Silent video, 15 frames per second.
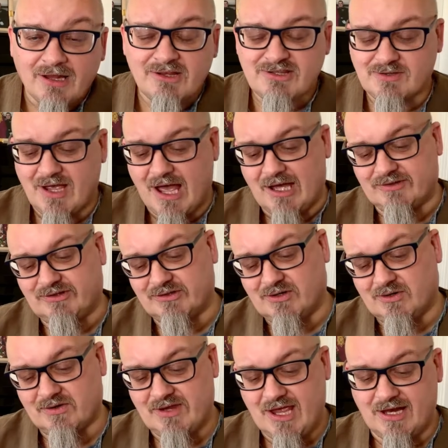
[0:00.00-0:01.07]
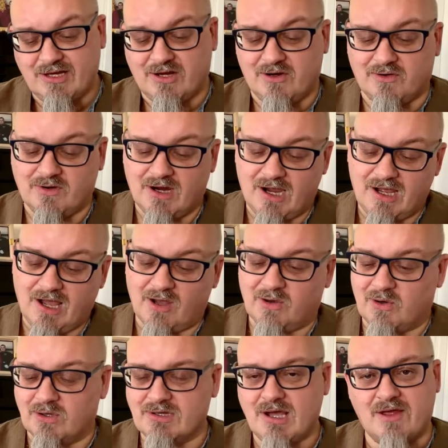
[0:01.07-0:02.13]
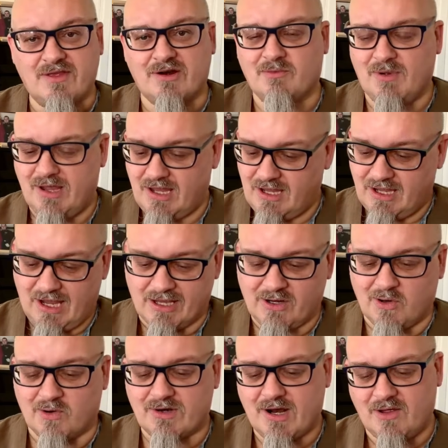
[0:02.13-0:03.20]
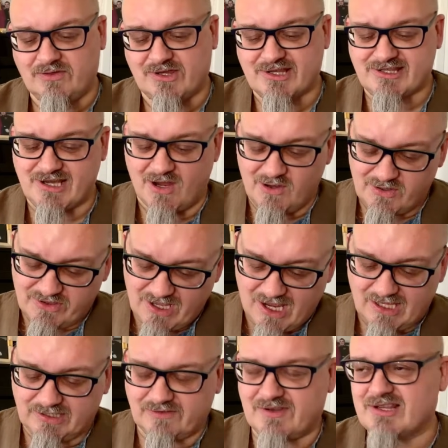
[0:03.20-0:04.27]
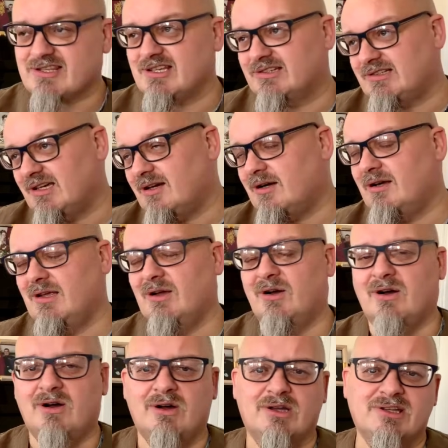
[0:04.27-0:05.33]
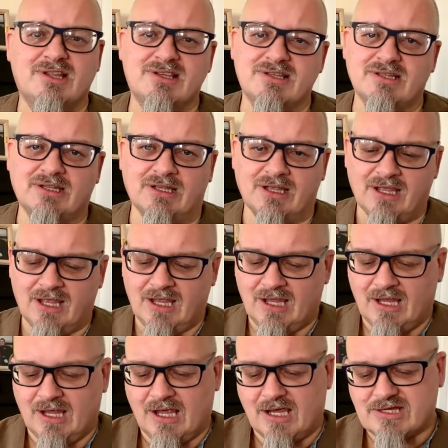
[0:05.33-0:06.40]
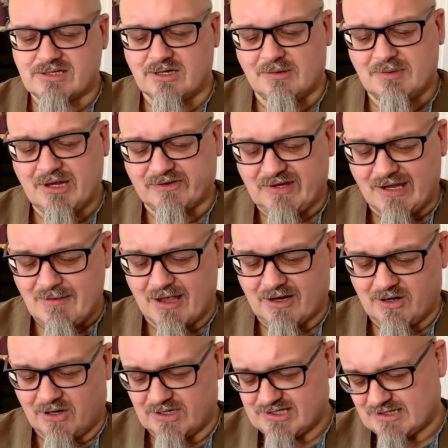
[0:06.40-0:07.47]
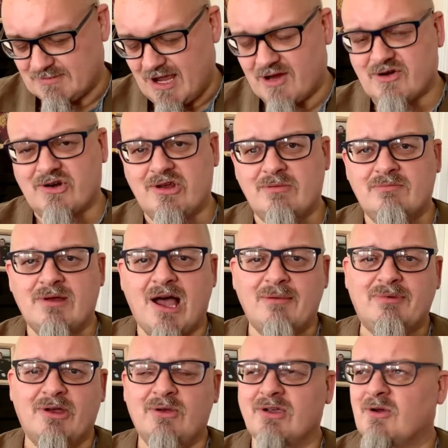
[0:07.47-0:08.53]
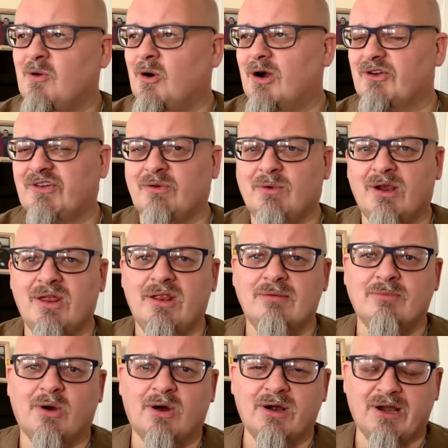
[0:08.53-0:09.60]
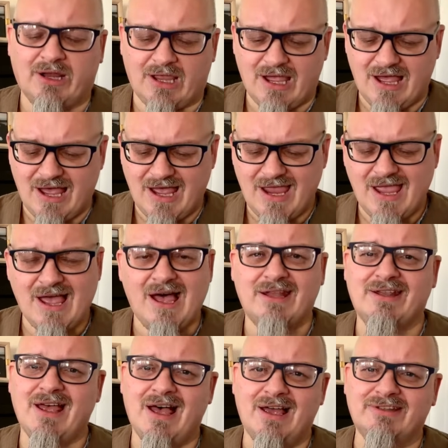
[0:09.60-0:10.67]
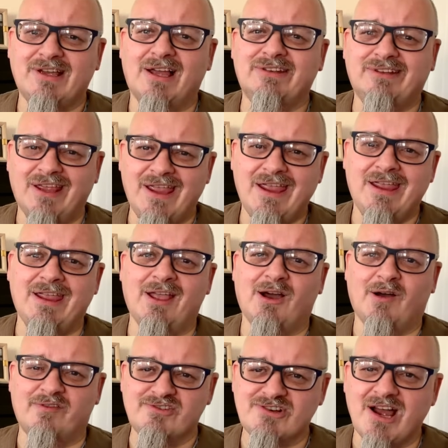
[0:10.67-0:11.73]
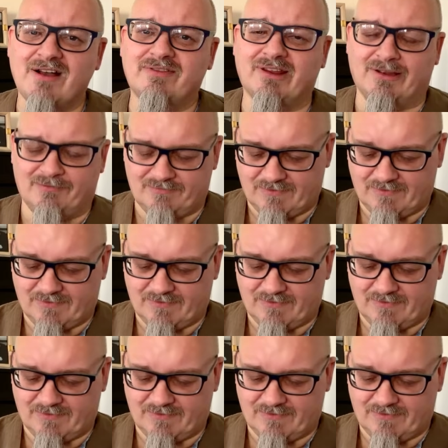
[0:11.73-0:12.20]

So I had to go a whole other way and go around the south end of the city, honestly. So by the time I got to my room about 1:45 in the morning, I had had a day of travelling.